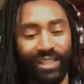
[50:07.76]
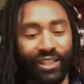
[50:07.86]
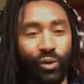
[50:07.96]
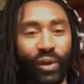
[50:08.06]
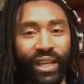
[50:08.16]

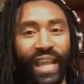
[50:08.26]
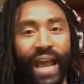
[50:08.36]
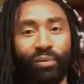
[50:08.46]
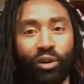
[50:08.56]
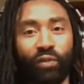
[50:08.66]
doing
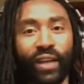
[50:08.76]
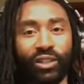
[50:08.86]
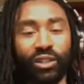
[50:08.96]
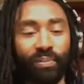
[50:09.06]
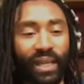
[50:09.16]
After
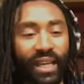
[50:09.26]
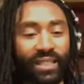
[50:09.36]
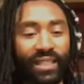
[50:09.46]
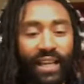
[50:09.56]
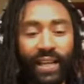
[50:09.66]
Effects.
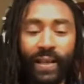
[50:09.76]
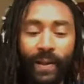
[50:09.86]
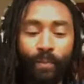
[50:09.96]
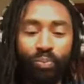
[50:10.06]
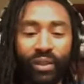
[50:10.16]
Because
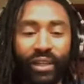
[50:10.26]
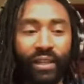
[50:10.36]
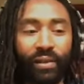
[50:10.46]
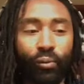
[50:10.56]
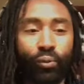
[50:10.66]

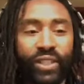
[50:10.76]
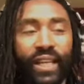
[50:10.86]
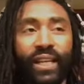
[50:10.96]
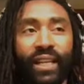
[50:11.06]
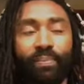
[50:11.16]

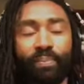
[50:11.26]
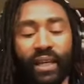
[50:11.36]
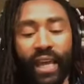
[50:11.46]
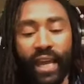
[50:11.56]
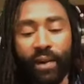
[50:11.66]
setting up the
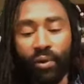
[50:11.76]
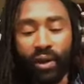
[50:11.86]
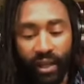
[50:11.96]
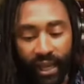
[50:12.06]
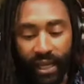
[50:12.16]

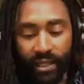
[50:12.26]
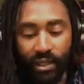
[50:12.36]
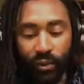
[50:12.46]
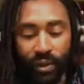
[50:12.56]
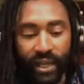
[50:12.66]
camera and
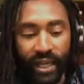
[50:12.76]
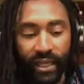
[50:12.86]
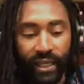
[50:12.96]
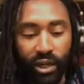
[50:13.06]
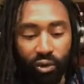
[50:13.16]
doing like,
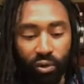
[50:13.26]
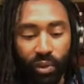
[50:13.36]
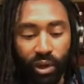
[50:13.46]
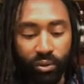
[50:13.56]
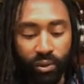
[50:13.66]
you know,
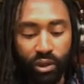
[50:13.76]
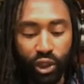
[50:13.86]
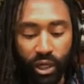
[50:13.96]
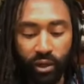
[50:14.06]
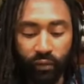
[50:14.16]
remote
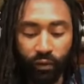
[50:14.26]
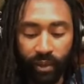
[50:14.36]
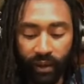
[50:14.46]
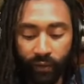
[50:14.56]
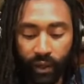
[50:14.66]
shutter from
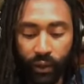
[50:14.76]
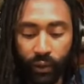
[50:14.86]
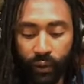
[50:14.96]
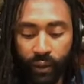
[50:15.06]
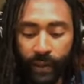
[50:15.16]
my
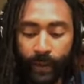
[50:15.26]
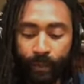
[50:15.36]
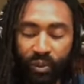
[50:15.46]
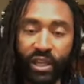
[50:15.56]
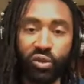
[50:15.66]
phone
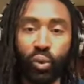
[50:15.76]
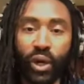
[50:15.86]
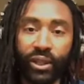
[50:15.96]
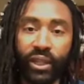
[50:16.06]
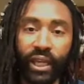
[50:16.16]
is
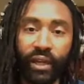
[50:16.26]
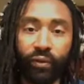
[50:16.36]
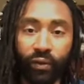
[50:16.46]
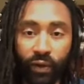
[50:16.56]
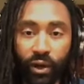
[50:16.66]
one thing
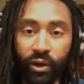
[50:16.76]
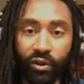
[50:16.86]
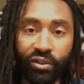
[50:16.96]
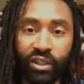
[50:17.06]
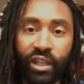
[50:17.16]
for
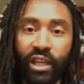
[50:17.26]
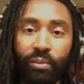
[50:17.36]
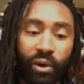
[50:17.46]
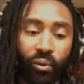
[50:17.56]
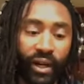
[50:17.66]
photos.
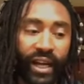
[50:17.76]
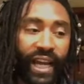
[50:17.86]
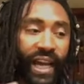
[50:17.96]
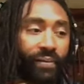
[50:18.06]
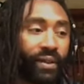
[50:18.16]
But when I
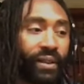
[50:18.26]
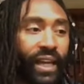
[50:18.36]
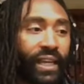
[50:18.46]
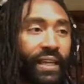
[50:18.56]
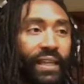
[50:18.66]
have to
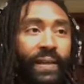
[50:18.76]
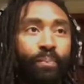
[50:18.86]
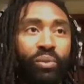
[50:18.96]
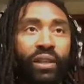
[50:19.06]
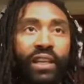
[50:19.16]
like,
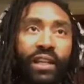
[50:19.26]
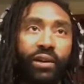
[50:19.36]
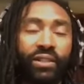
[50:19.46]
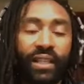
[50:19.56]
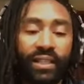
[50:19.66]
you
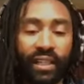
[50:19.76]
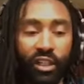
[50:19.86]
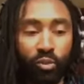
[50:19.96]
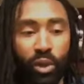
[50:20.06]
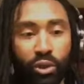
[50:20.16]
know, set the
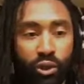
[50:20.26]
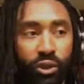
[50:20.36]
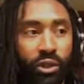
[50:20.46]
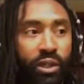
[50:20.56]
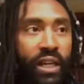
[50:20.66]

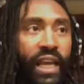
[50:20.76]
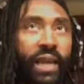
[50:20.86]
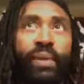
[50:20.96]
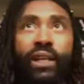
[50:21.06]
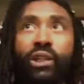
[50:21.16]
exposure
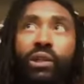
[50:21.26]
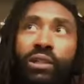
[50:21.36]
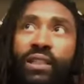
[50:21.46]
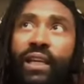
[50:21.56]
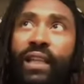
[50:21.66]
and make sure
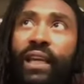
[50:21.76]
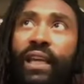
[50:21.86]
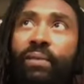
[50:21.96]
it's not like